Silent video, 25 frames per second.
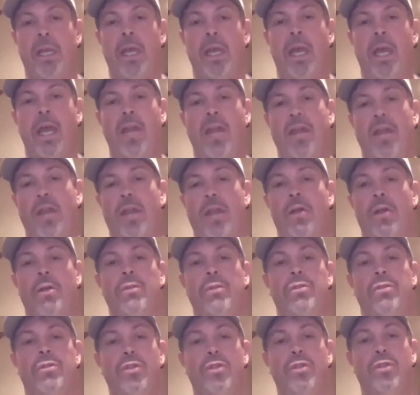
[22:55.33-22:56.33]
And
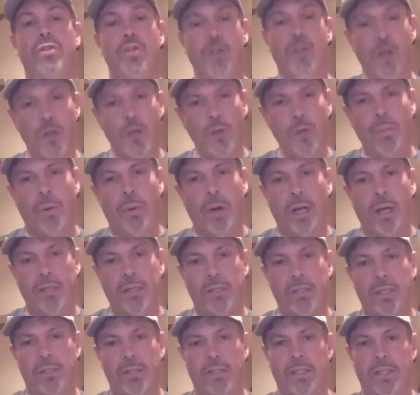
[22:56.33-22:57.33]
there's new
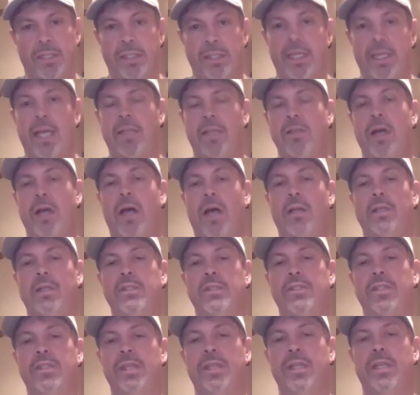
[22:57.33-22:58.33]
processing
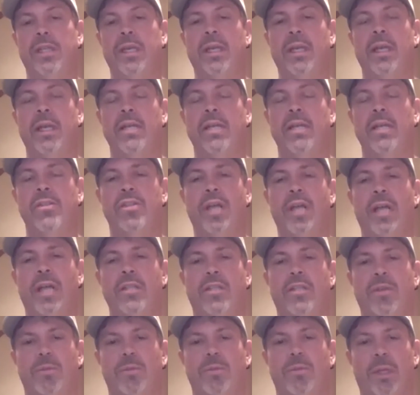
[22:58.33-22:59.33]
technology that has yet
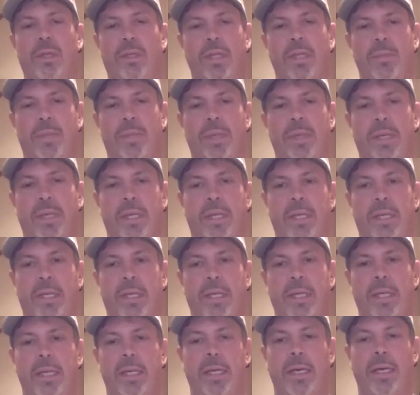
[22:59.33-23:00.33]
to really be
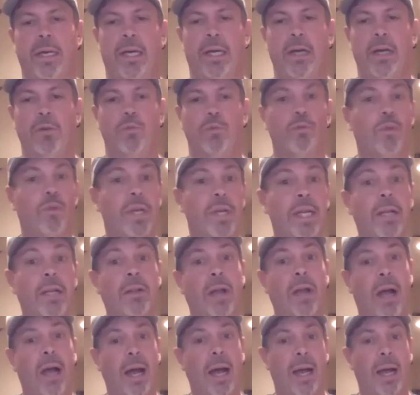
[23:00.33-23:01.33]

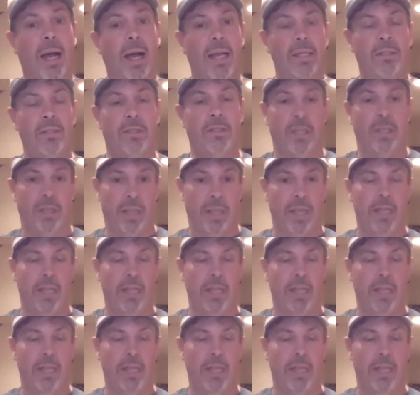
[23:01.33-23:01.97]
realized, that is